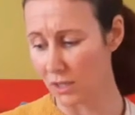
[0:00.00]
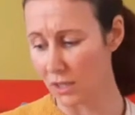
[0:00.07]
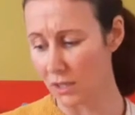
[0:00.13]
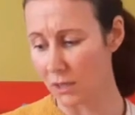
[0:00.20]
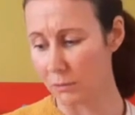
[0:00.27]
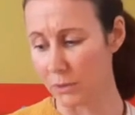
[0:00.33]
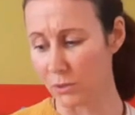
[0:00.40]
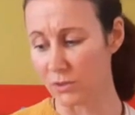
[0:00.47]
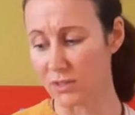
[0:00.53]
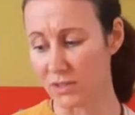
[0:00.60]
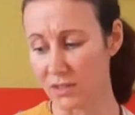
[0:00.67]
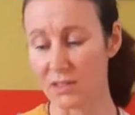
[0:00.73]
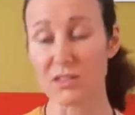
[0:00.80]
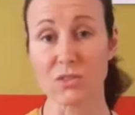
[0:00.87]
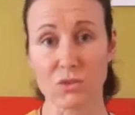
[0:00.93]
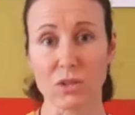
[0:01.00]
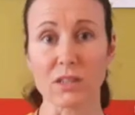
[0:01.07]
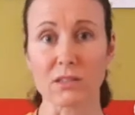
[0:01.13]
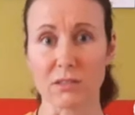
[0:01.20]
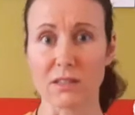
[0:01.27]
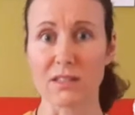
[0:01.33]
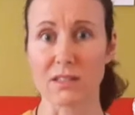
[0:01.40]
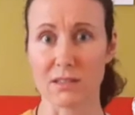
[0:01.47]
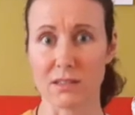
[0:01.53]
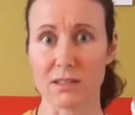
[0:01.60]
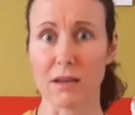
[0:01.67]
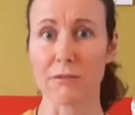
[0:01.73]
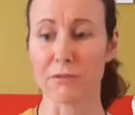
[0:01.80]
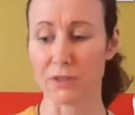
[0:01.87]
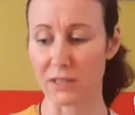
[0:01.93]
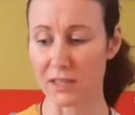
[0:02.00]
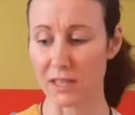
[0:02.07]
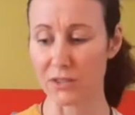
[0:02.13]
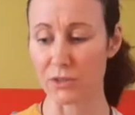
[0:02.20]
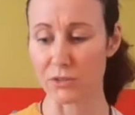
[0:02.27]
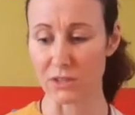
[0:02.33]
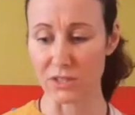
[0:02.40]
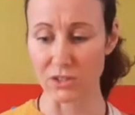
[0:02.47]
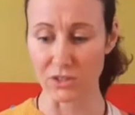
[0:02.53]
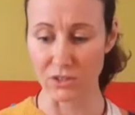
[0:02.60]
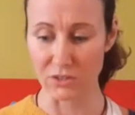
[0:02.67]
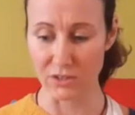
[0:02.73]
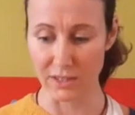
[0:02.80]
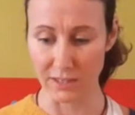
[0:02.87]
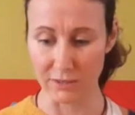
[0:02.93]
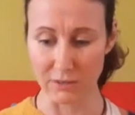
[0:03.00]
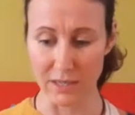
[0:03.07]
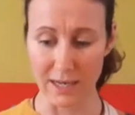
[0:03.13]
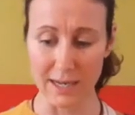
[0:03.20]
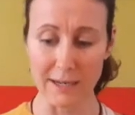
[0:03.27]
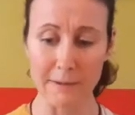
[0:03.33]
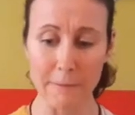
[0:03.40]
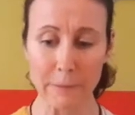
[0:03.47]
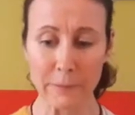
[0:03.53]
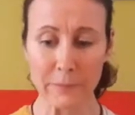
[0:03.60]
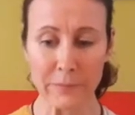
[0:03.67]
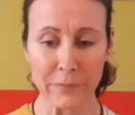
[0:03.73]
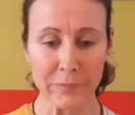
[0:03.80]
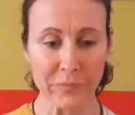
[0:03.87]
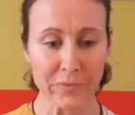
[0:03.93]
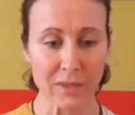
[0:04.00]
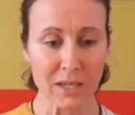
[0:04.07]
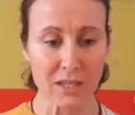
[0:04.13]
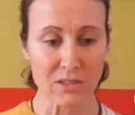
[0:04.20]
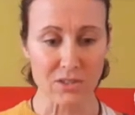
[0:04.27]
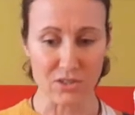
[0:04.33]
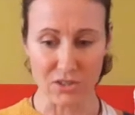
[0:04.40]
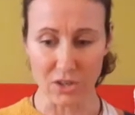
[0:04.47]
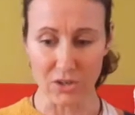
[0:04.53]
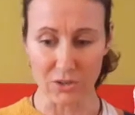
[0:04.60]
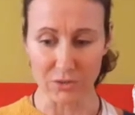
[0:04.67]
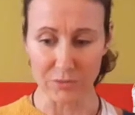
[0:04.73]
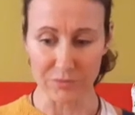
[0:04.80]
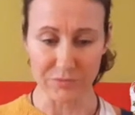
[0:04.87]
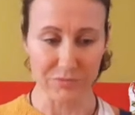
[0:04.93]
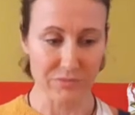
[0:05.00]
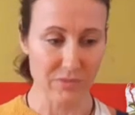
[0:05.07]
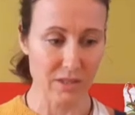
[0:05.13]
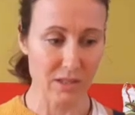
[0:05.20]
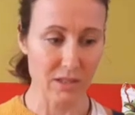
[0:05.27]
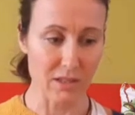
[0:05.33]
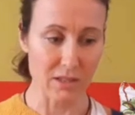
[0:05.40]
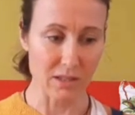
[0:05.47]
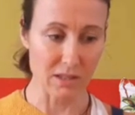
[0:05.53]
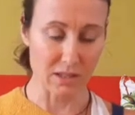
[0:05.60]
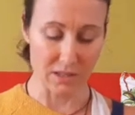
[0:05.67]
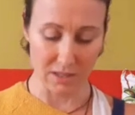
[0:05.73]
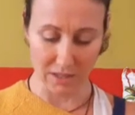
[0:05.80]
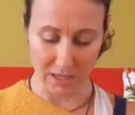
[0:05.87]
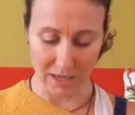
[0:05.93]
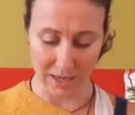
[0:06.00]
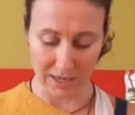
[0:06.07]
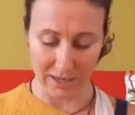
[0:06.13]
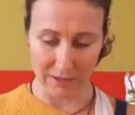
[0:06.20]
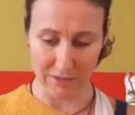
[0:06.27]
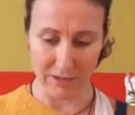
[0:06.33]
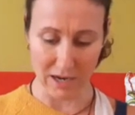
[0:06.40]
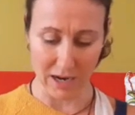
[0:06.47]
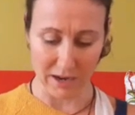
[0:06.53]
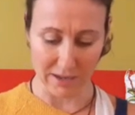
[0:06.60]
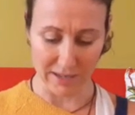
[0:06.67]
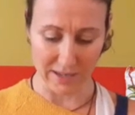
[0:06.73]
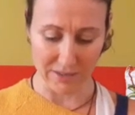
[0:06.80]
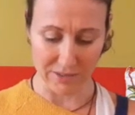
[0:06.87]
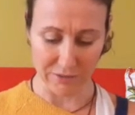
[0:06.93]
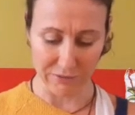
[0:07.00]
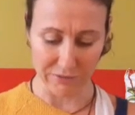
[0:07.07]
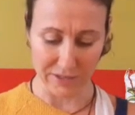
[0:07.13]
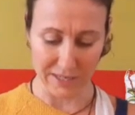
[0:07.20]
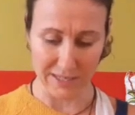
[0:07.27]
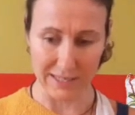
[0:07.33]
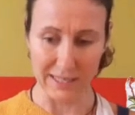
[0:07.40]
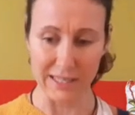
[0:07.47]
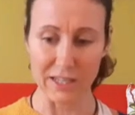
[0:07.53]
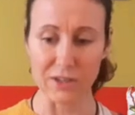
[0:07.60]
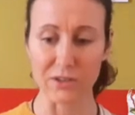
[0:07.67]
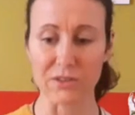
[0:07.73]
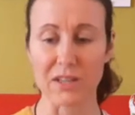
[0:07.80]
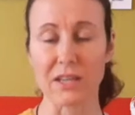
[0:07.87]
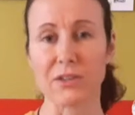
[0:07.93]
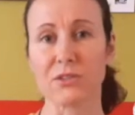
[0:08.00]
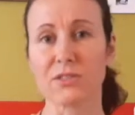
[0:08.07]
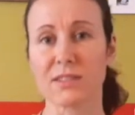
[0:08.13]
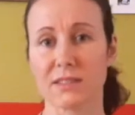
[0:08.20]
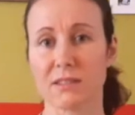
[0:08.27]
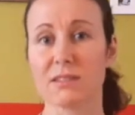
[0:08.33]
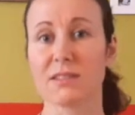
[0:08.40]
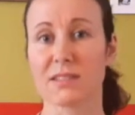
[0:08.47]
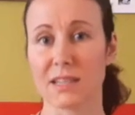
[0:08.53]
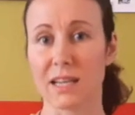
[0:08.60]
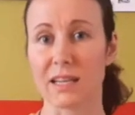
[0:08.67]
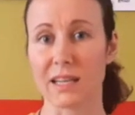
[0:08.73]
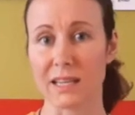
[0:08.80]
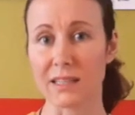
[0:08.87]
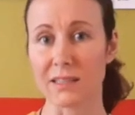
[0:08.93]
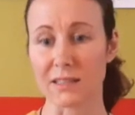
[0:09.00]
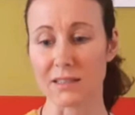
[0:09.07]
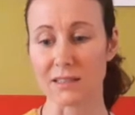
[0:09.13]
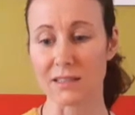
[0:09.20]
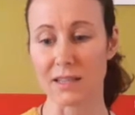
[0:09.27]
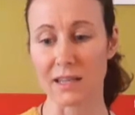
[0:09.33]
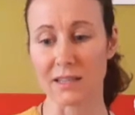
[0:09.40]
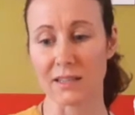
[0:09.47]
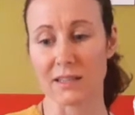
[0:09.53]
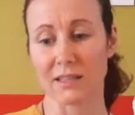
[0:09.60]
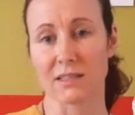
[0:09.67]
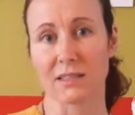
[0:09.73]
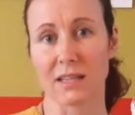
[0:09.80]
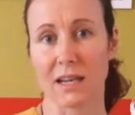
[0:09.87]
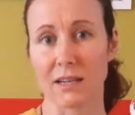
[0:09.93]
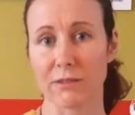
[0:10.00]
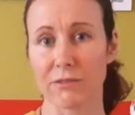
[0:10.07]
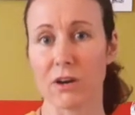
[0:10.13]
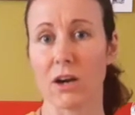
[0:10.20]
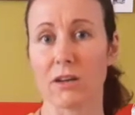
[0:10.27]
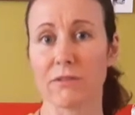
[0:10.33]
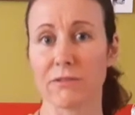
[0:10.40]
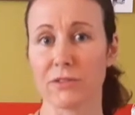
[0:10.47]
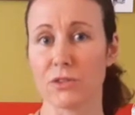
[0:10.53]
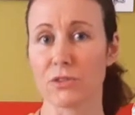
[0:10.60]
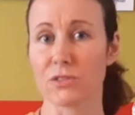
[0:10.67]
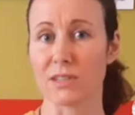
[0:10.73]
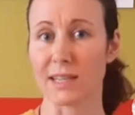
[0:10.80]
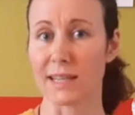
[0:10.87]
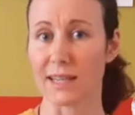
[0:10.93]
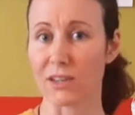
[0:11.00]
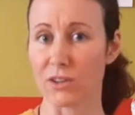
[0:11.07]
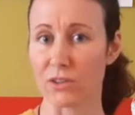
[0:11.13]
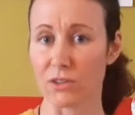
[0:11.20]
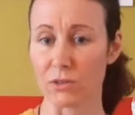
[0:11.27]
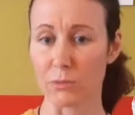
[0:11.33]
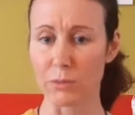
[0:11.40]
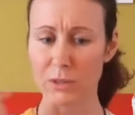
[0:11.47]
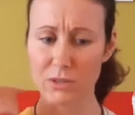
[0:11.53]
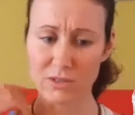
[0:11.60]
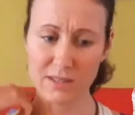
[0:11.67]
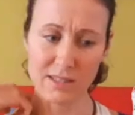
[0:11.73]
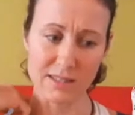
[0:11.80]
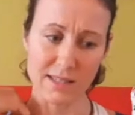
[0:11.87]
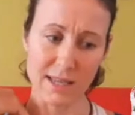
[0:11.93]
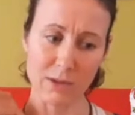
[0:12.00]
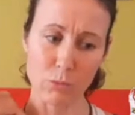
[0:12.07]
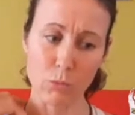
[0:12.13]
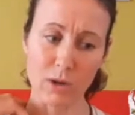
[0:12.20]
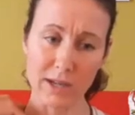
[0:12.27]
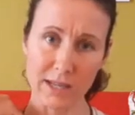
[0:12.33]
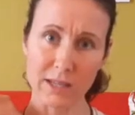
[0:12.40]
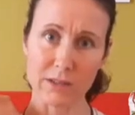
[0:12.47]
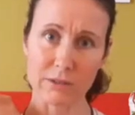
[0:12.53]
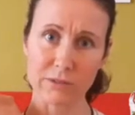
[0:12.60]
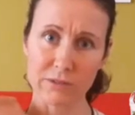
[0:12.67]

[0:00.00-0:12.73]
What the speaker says: but also the struggle and the suffering that you're enduring, right? So I get the feeling, Leo, that you're still stuck in it, and it's kind of hard for you to let go, because there's that what if,